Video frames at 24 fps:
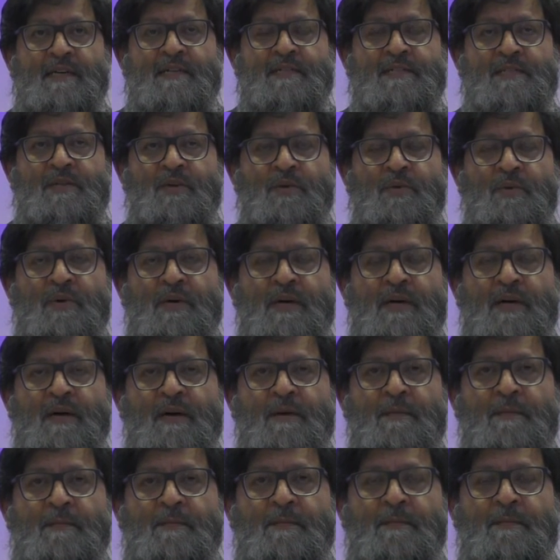So
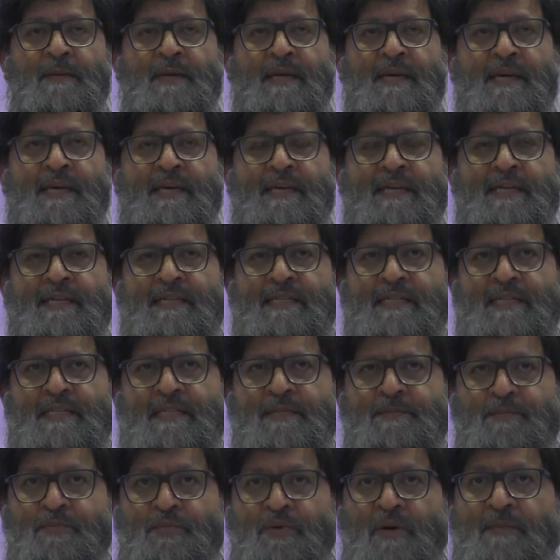
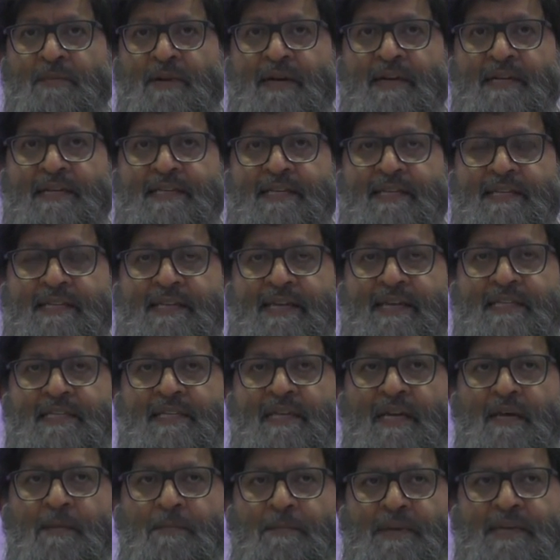it's primarily at that,
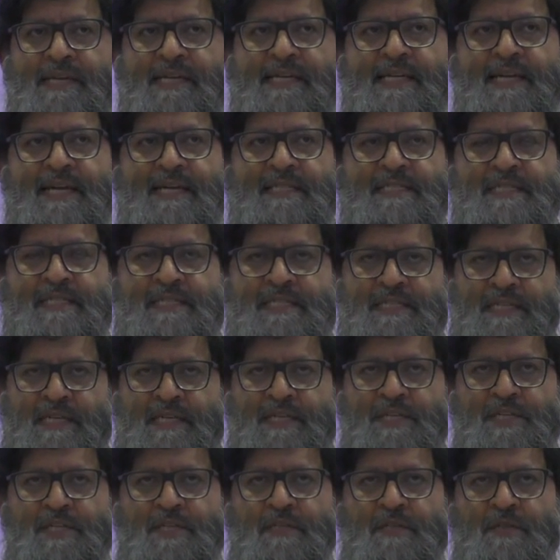but it has a
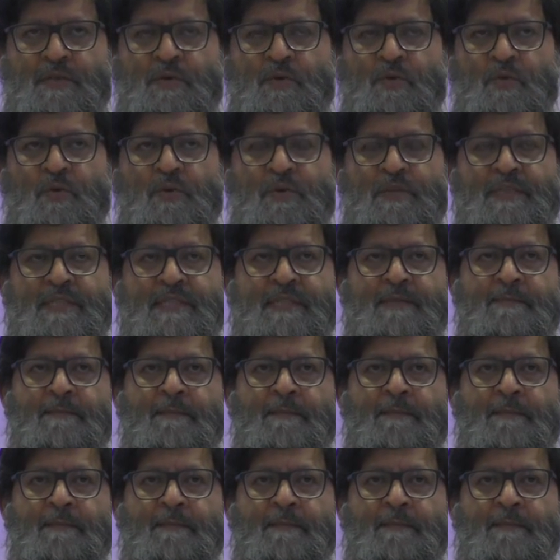section called